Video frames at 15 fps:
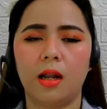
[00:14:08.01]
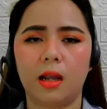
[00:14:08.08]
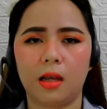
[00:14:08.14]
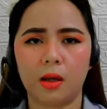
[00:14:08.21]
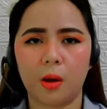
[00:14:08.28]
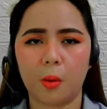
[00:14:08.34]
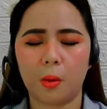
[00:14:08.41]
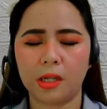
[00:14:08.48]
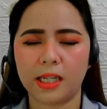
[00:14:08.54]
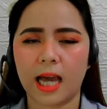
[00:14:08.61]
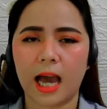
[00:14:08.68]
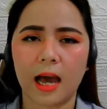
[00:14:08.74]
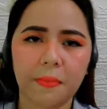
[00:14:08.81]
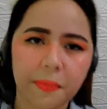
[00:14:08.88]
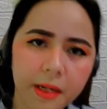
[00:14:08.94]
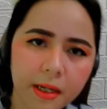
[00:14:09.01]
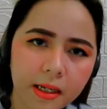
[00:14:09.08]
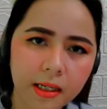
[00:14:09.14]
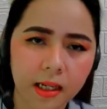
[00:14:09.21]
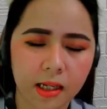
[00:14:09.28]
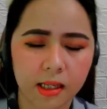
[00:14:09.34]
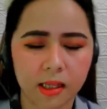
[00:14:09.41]
Like, what
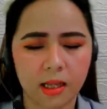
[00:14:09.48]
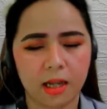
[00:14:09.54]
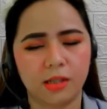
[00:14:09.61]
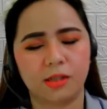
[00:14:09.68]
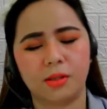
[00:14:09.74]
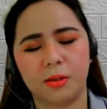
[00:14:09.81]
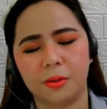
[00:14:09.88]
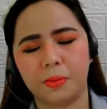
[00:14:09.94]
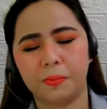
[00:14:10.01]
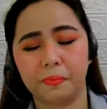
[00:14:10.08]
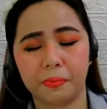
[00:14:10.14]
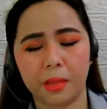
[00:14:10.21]
happened? That so